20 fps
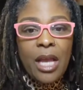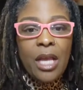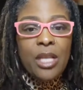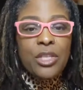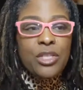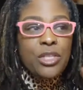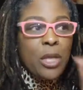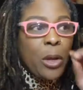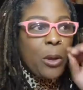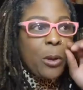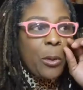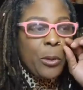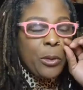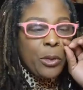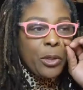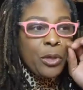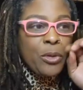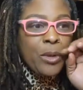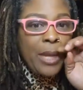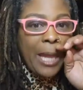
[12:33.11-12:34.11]
So
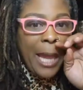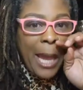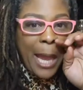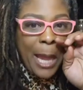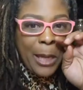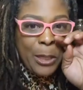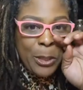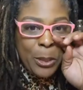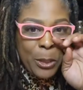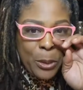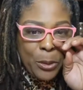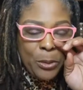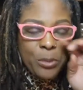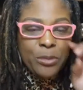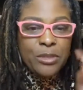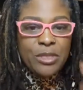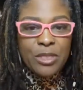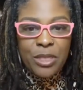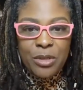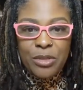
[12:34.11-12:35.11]
you can
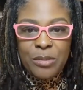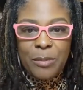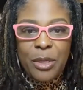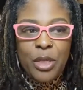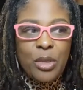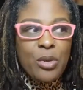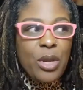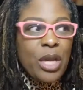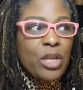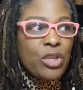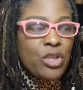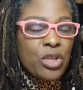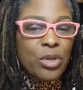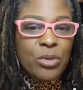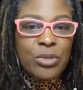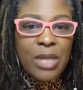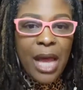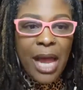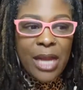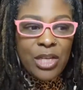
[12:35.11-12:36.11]
use, excuse me, you can
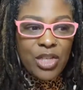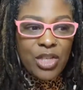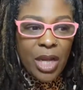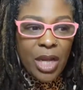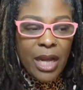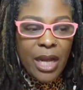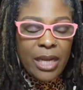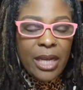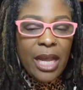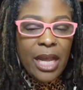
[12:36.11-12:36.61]
use John